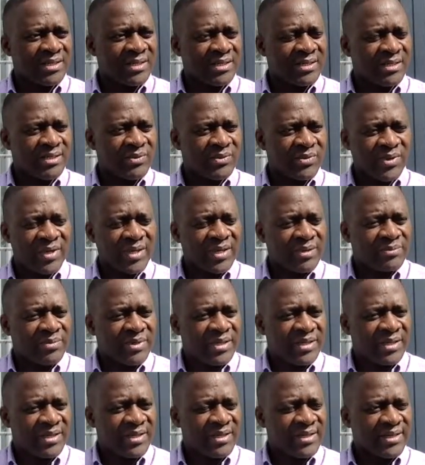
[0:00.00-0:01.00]
okay. uh,
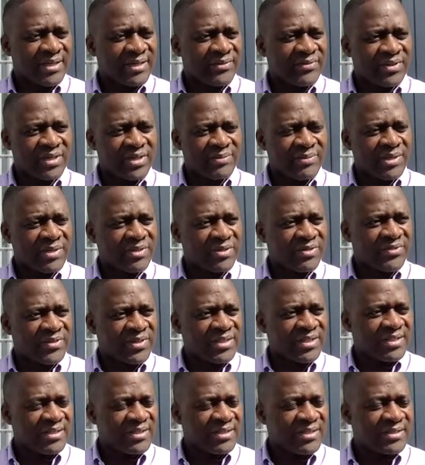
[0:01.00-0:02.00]
whereby in alveolar
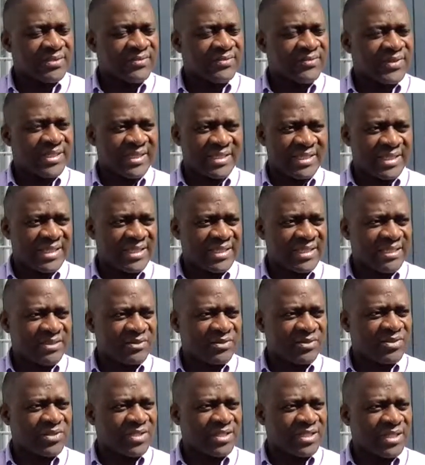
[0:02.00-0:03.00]
macrophages, fatty acid
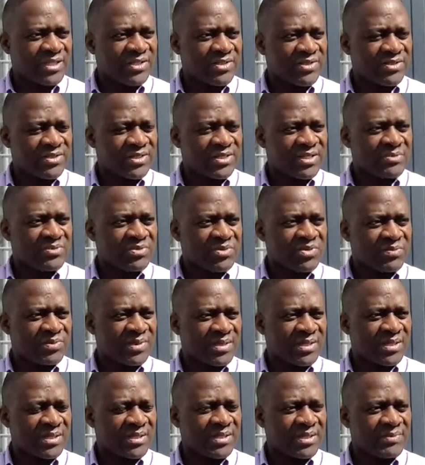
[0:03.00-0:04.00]
oxidation seems to
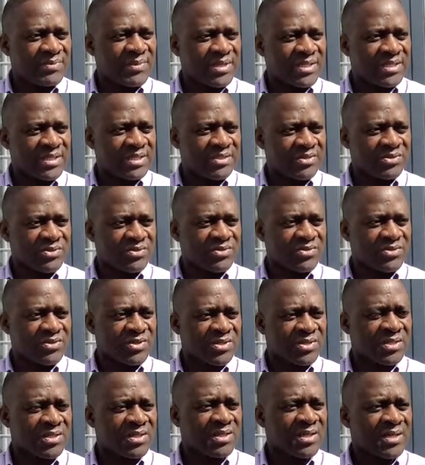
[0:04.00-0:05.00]
be the major
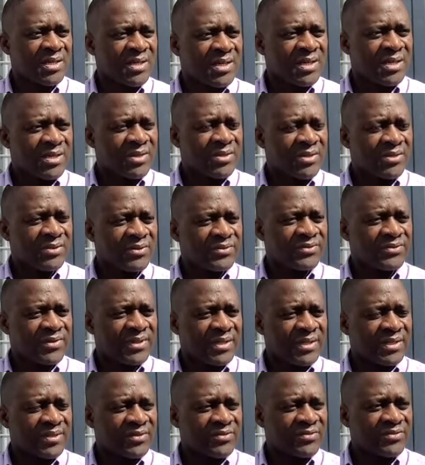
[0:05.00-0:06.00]
source of, uh,
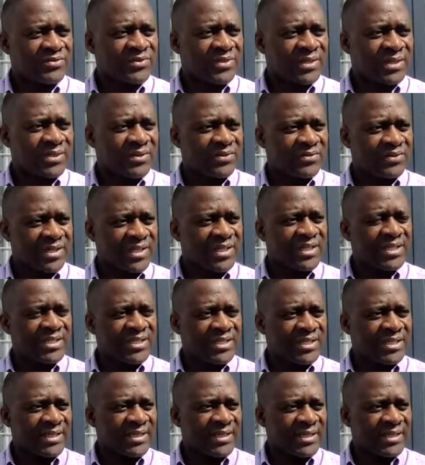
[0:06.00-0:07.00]
of, uh, of
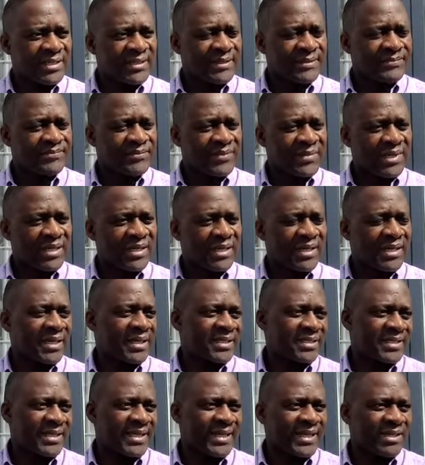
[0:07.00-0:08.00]
energy, um, uh,
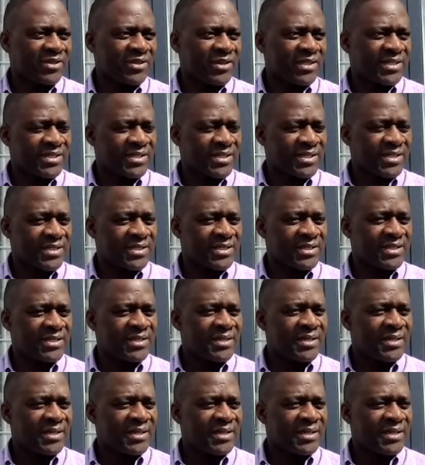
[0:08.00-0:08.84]
and glycolysis